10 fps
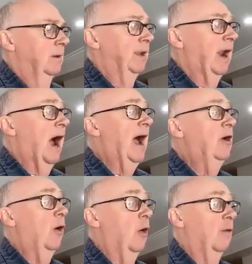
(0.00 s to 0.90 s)
But
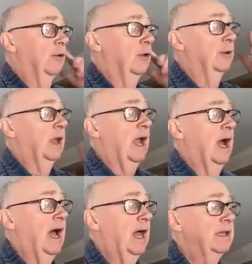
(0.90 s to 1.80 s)
I overheard a
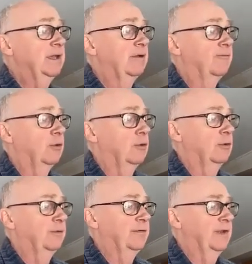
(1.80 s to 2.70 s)
colleague of
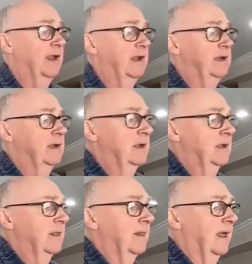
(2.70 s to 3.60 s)
hers say
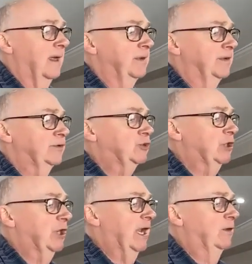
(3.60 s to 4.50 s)
that Ms.
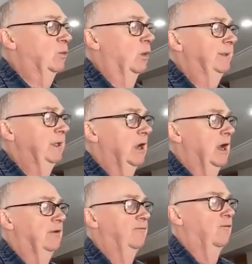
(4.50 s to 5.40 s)
Chan will be
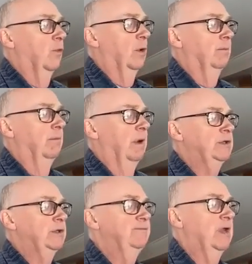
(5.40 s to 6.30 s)
gone for
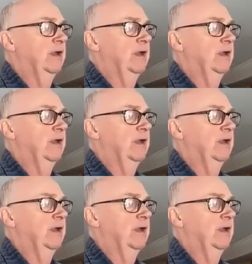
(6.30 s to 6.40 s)
much of